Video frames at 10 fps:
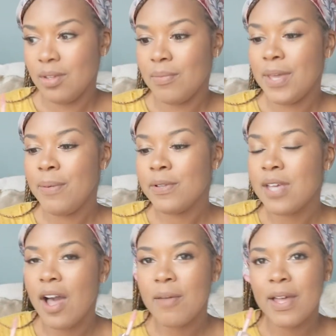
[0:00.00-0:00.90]
People
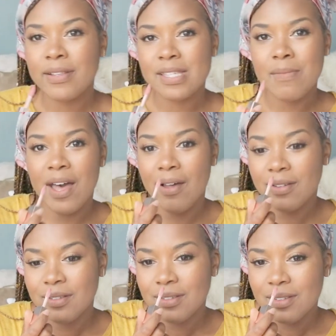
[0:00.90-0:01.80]
talk about the smell
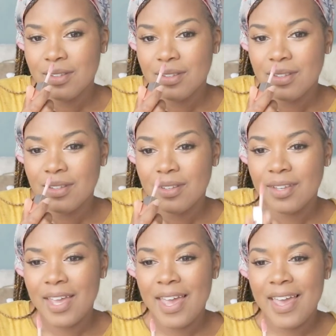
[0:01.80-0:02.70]

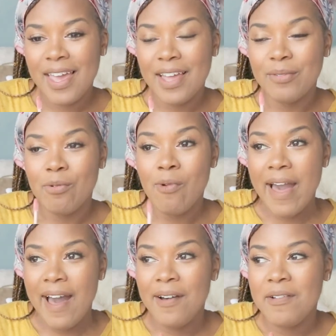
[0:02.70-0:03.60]
and
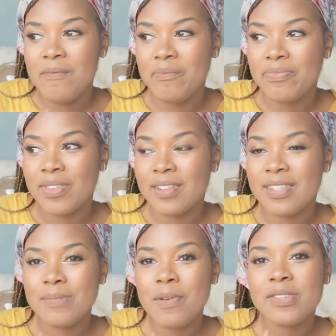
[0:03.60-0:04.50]
wow,
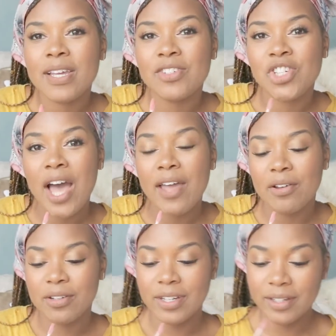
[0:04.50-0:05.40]
this smells like
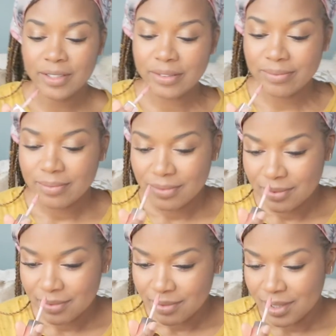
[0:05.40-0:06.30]
childhood.
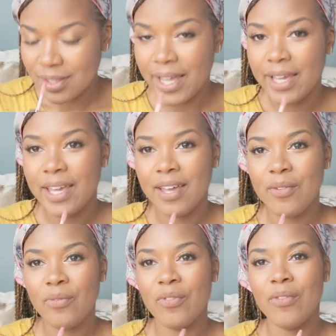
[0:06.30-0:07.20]
Like
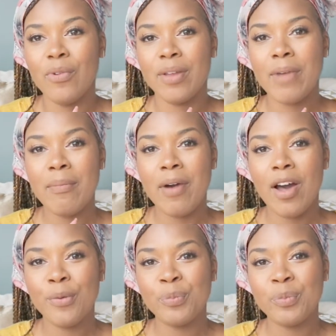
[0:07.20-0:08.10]
when my
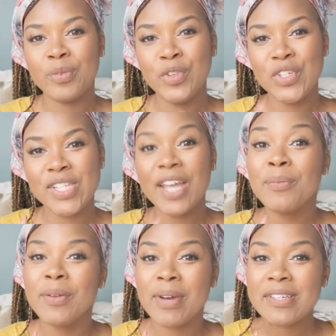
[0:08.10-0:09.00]
mom used to take
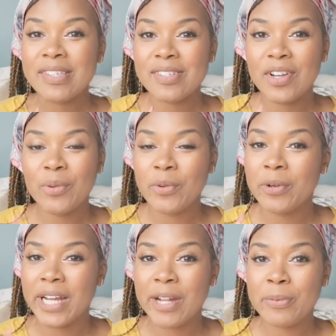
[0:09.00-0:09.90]
me and my sister and we
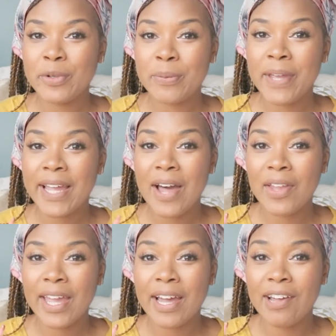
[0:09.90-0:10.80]
were able to pick out
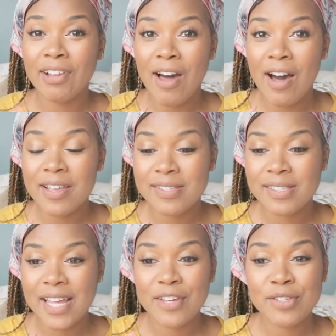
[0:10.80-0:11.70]
like a gloss,
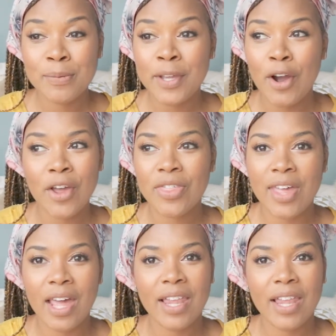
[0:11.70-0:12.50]
that used to be our thing.